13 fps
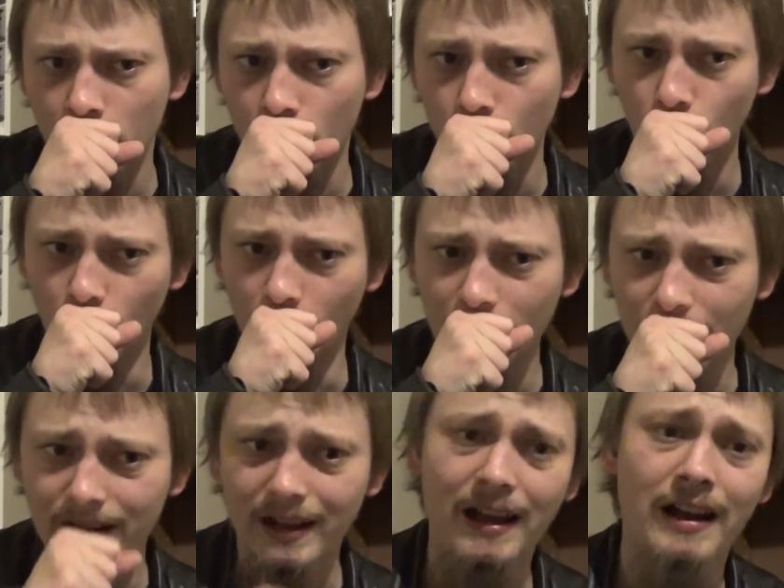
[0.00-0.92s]

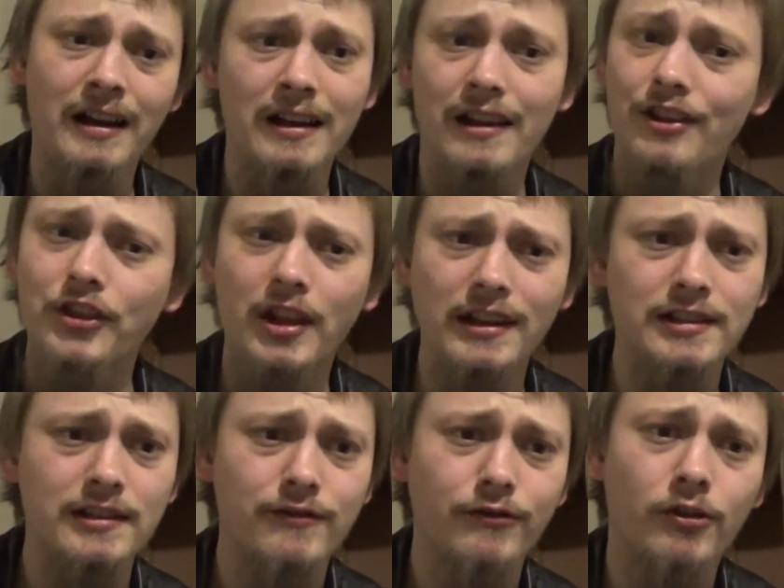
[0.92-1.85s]

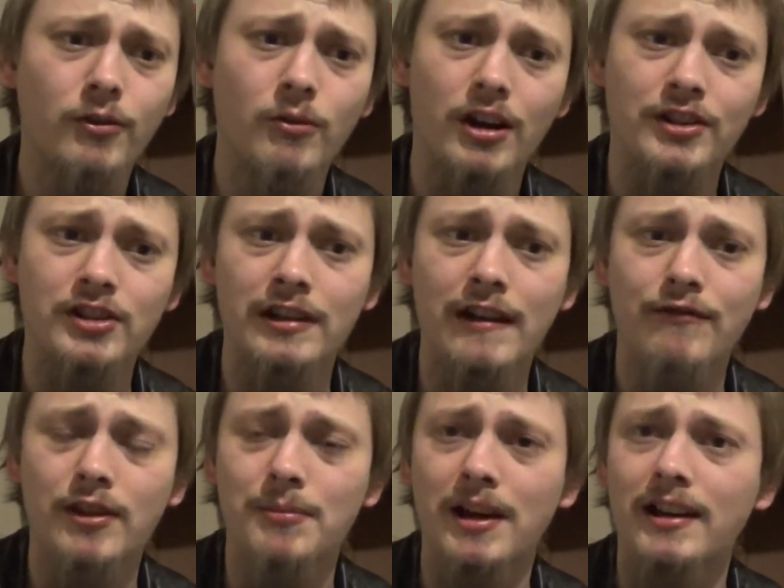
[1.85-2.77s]
Thanks for watching,
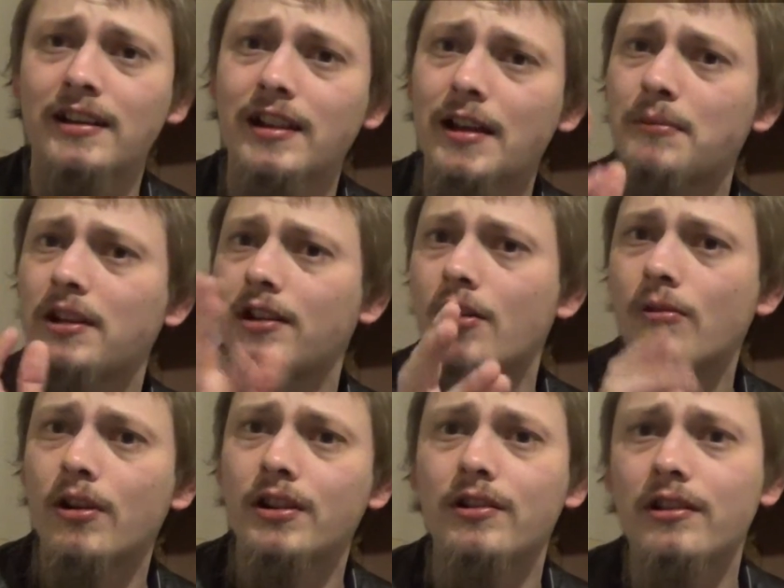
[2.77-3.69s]
everybody. Let me know
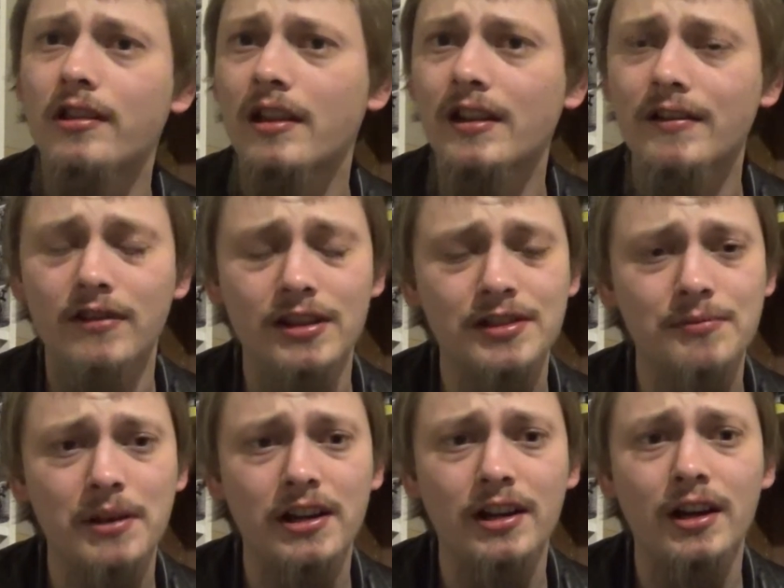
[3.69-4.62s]
what you think of this
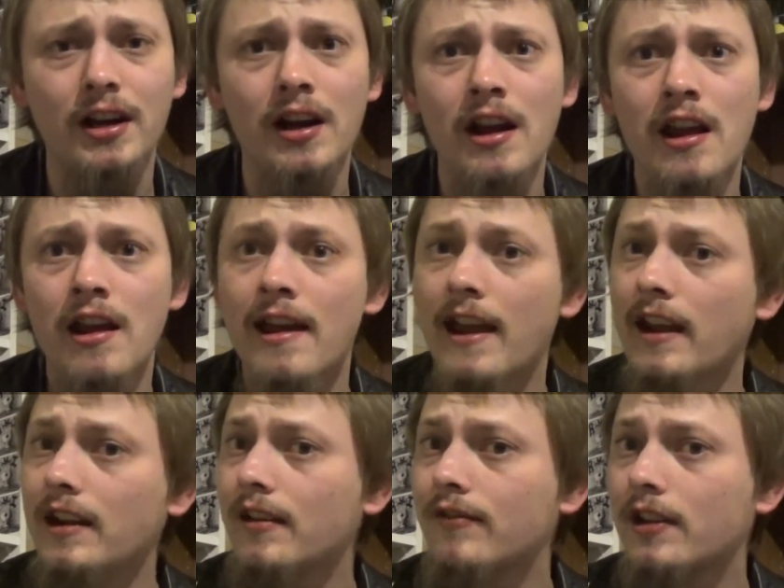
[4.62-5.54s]
beer,
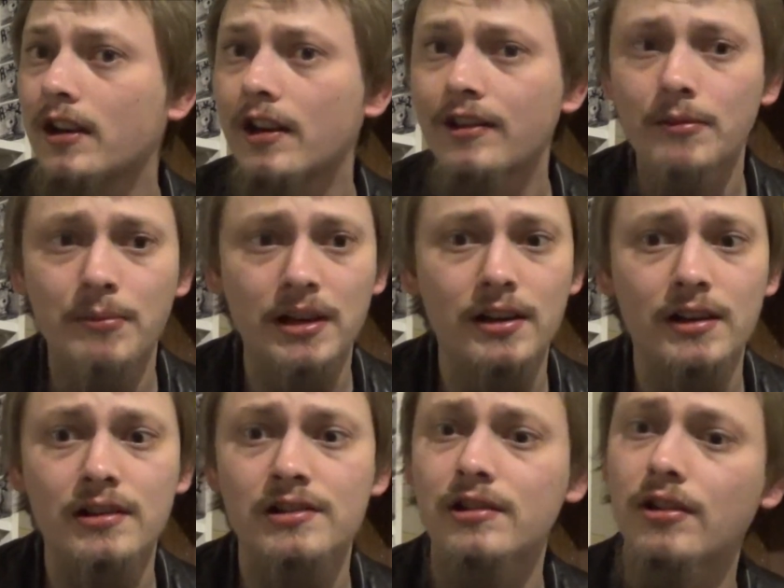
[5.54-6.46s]
any of their other
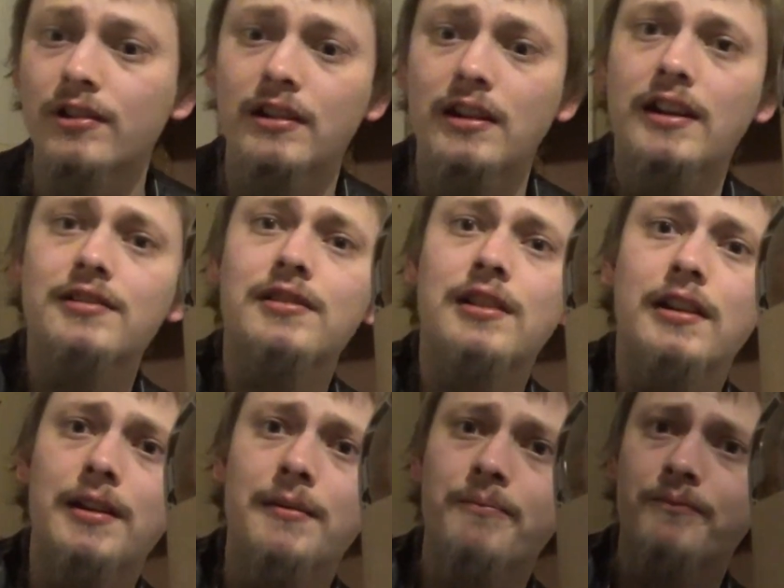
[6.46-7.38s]
beers. Till the next
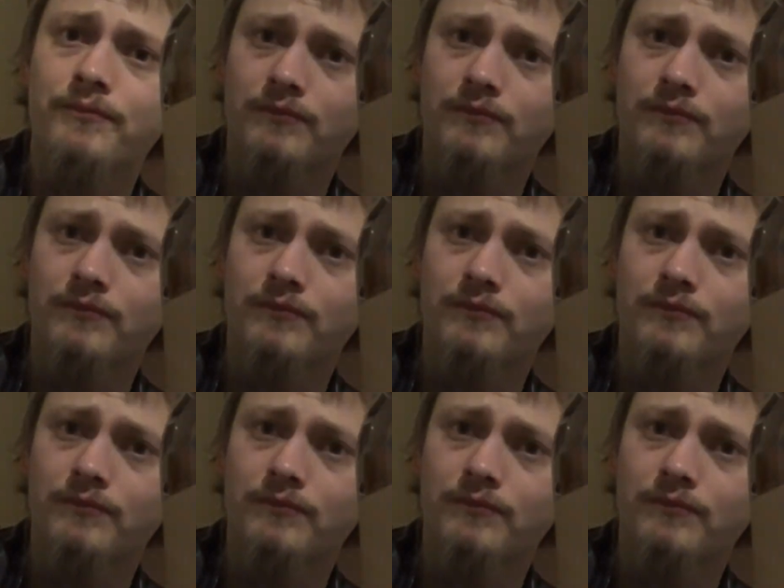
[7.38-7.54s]
time.